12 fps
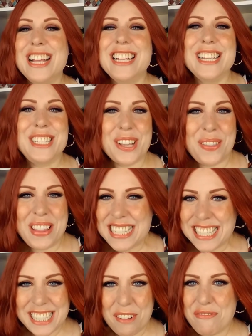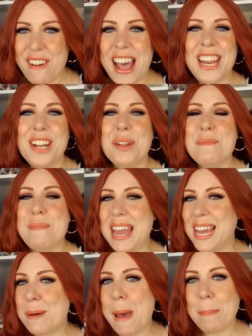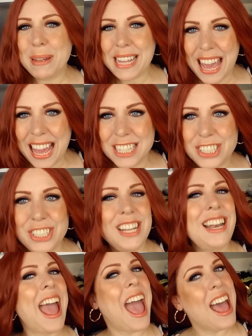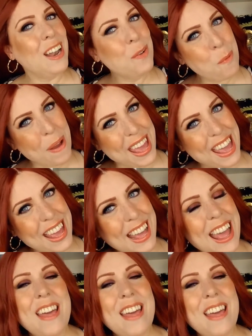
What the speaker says: So this is the final makeup application and wig.